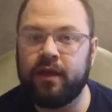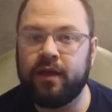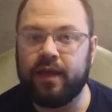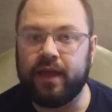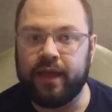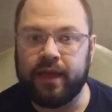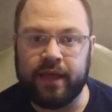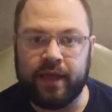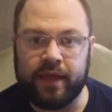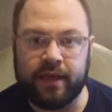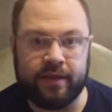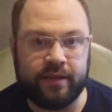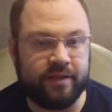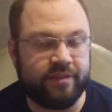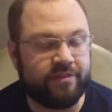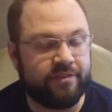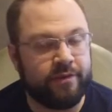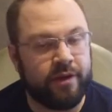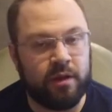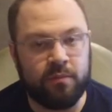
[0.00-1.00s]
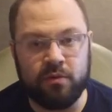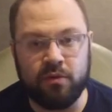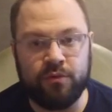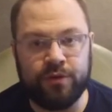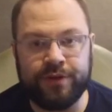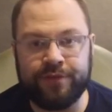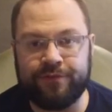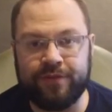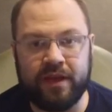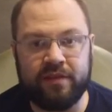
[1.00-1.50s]
and its number
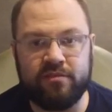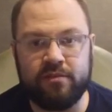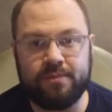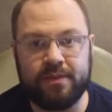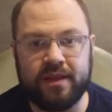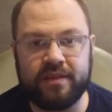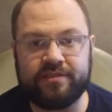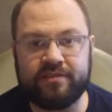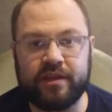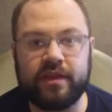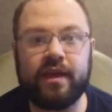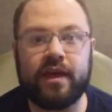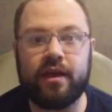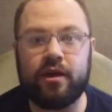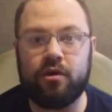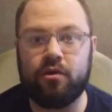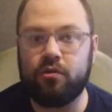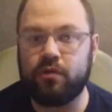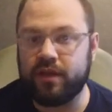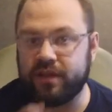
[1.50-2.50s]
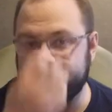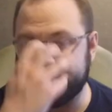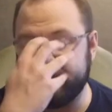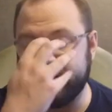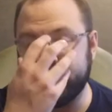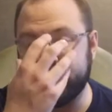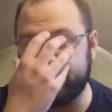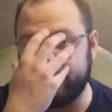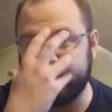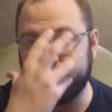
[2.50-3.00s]
one favorite place to go is
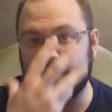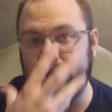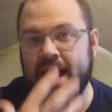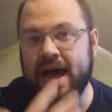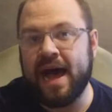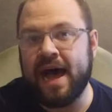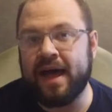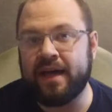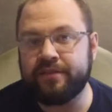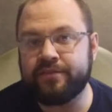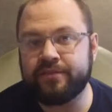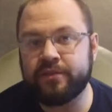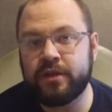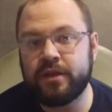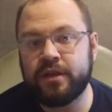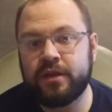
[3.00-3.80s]
into your eyes.